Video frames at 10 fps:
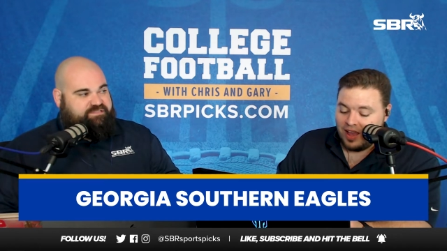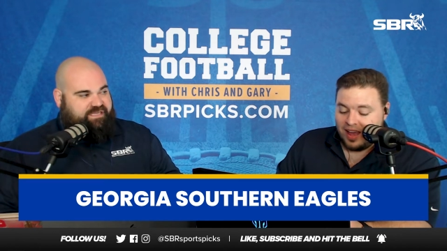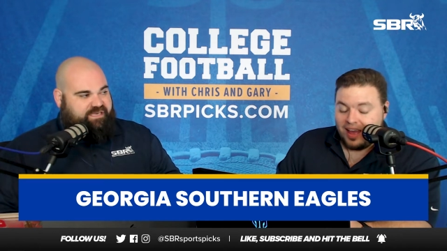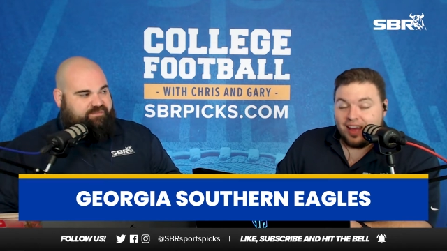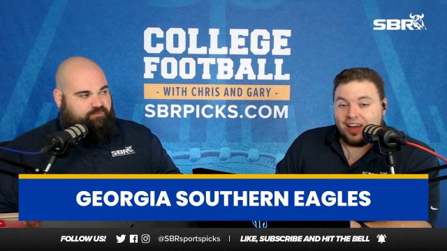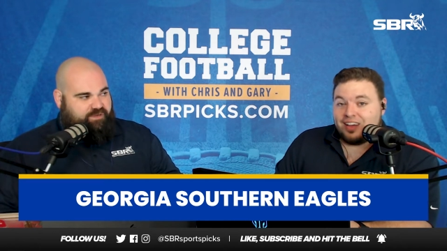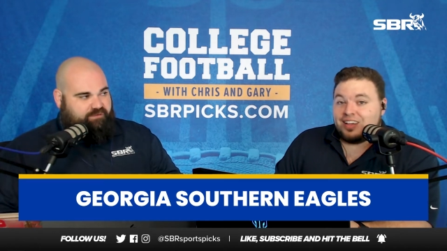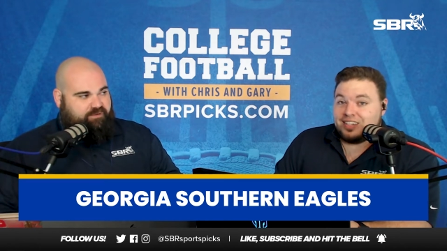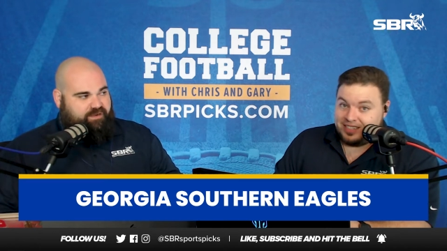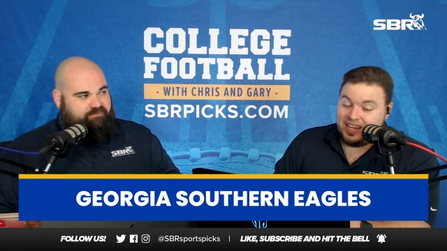Speaker 1: and getting the
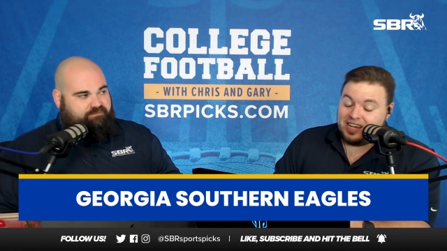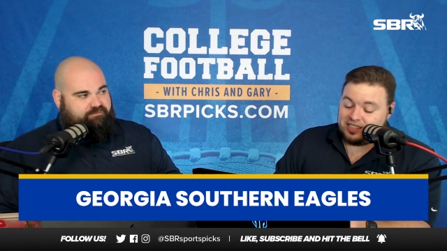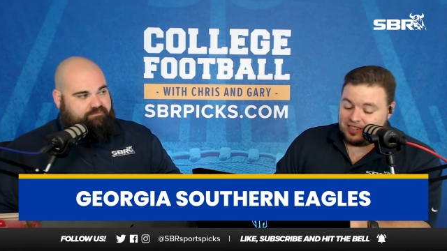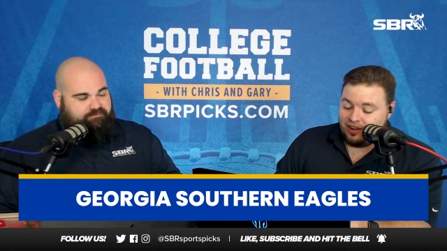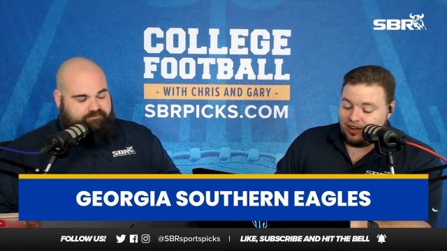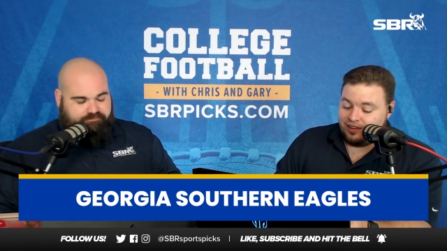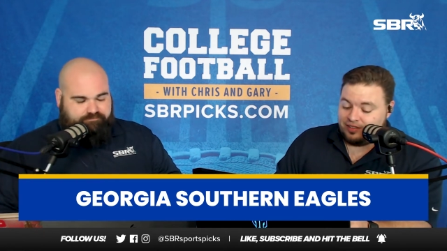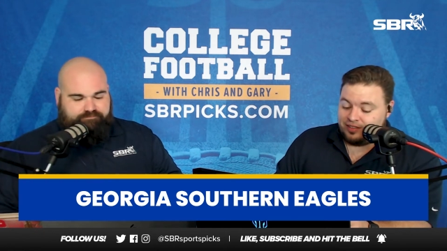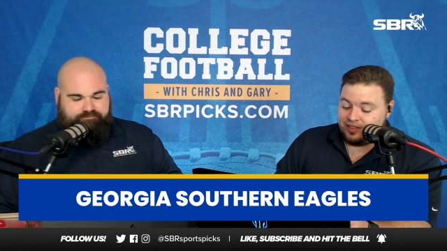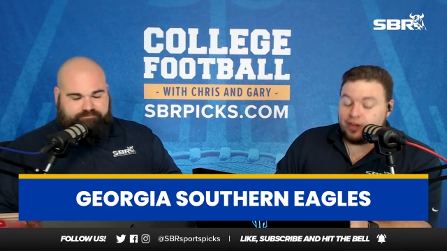read right. Yes.
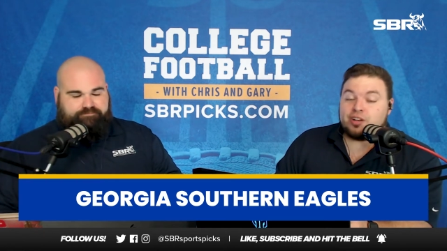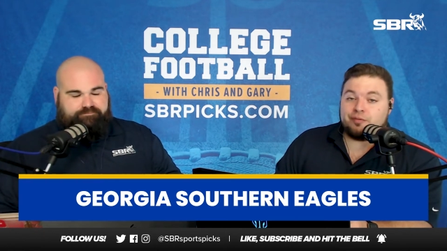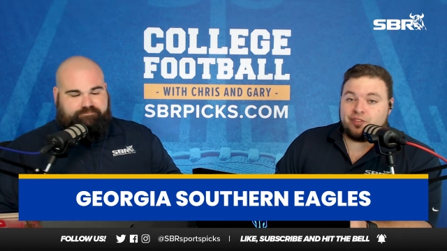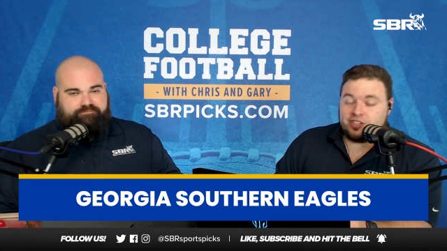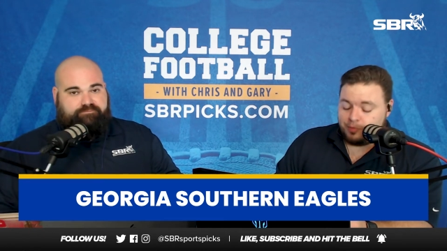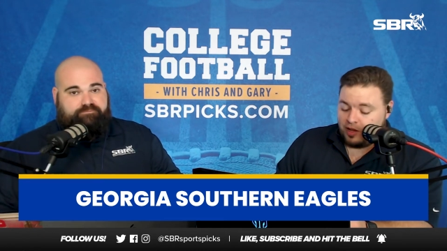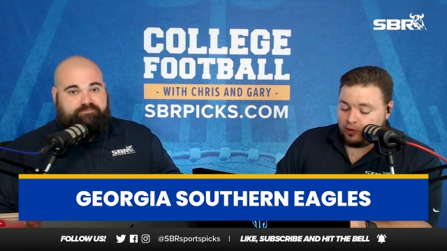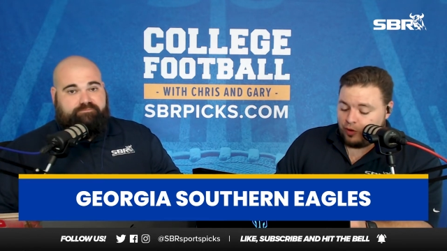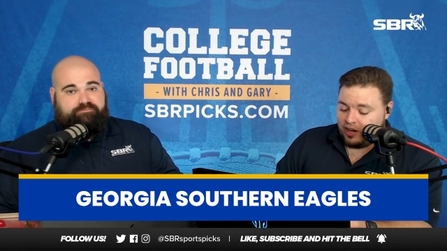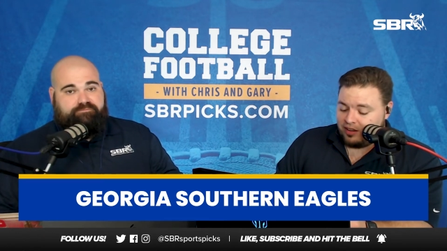Their defense, by
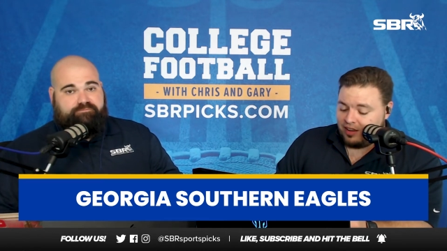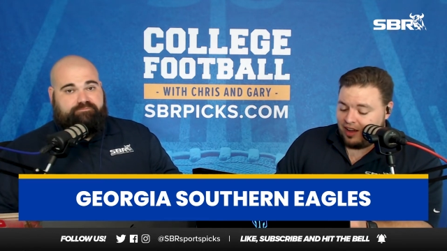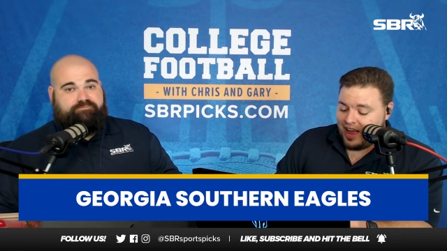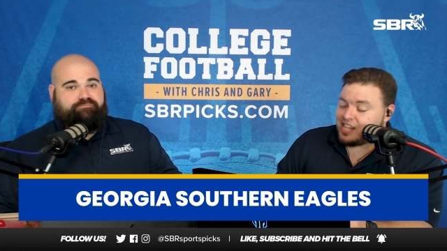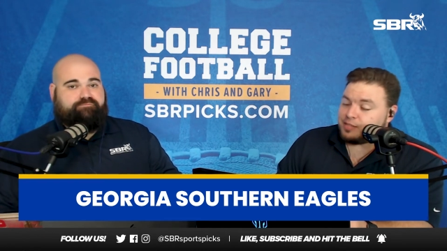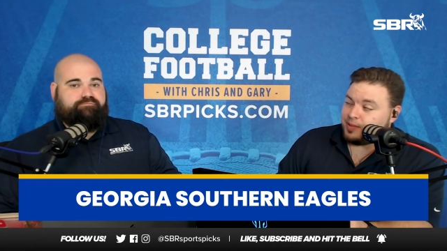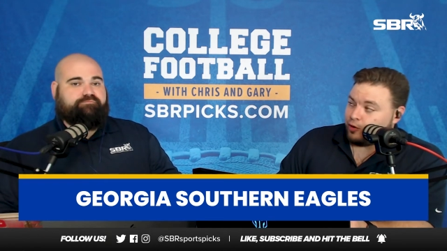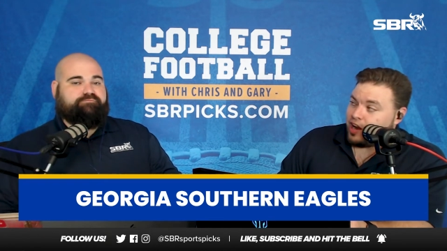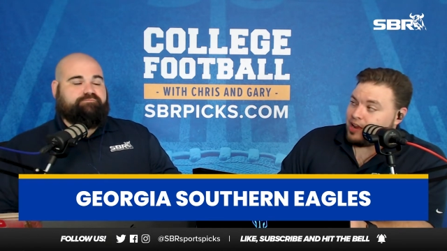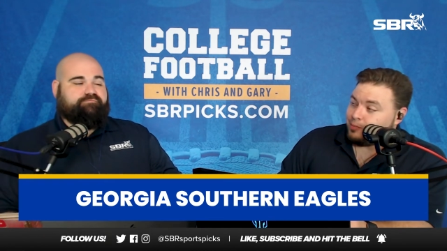the way, has been
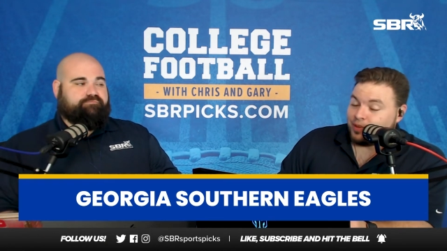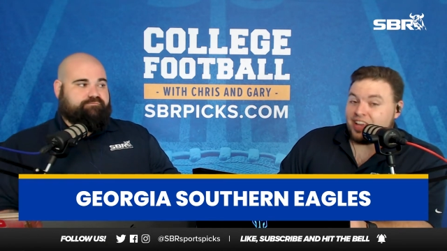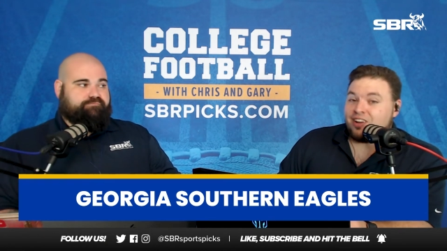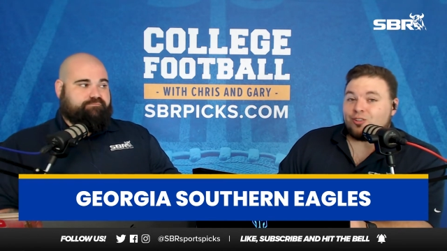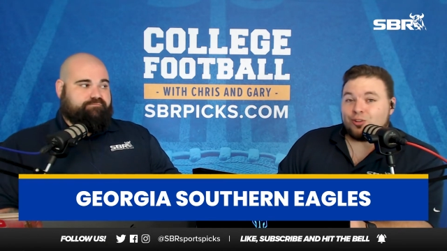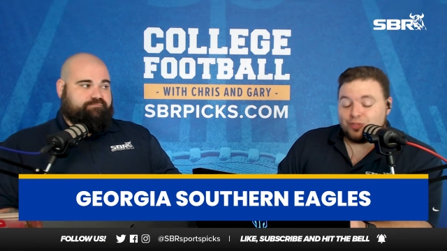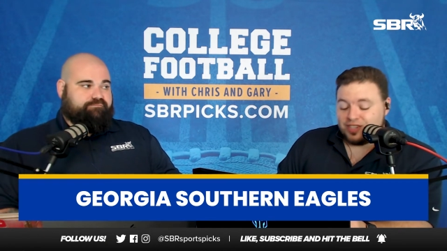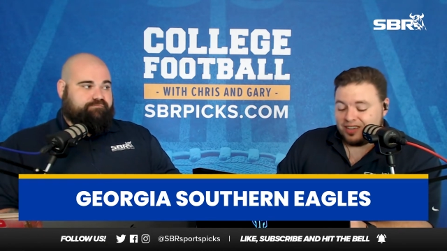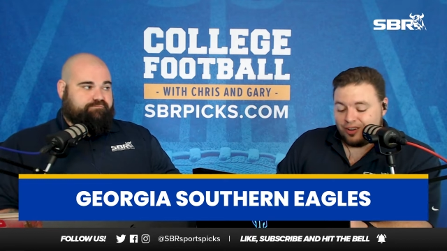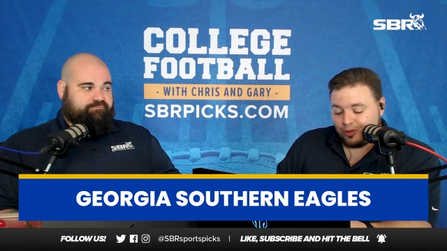great, but they are
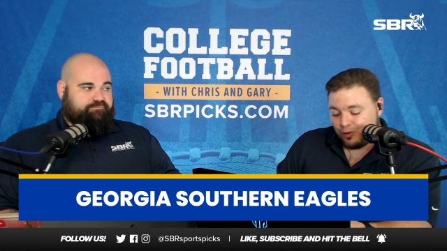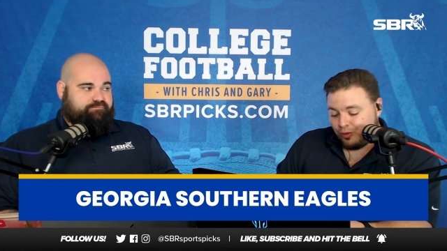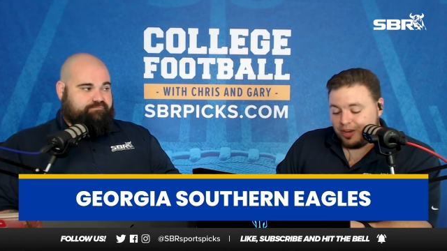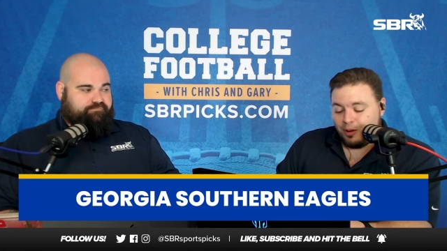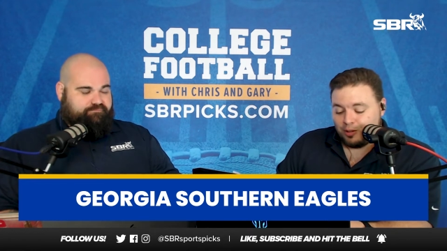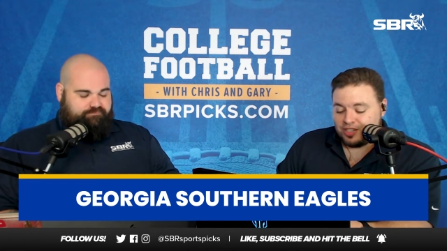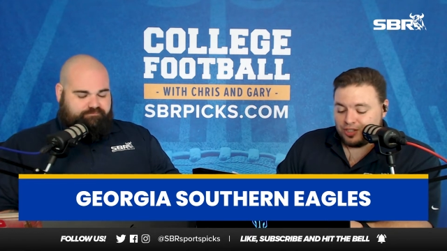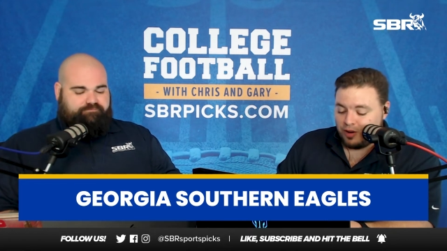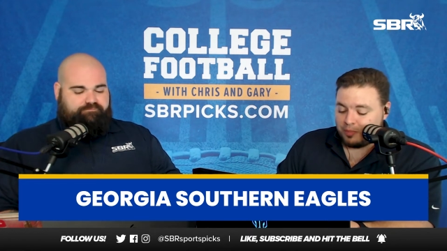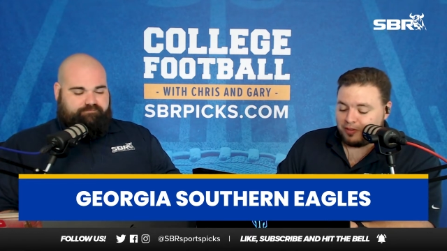losing their 3 most
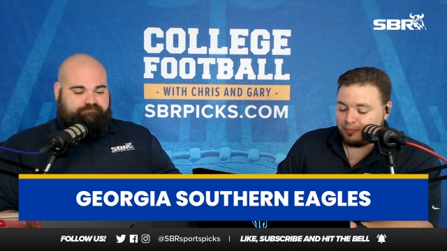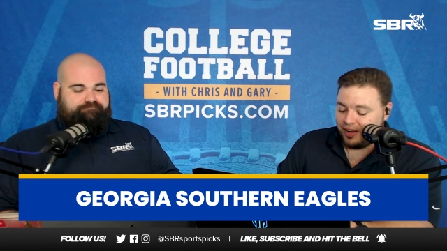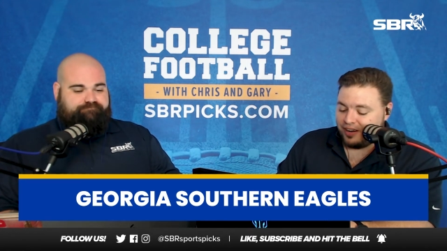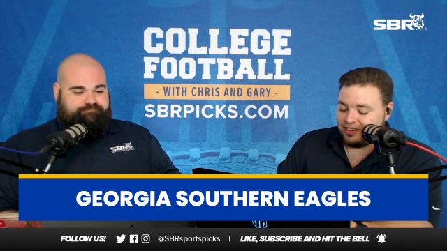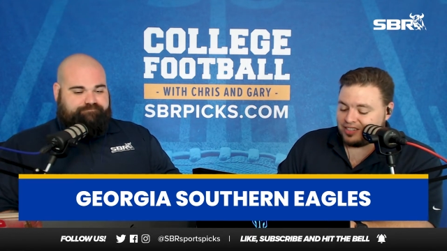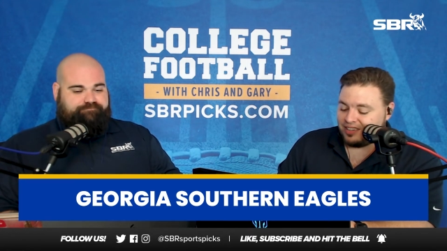disruptive players.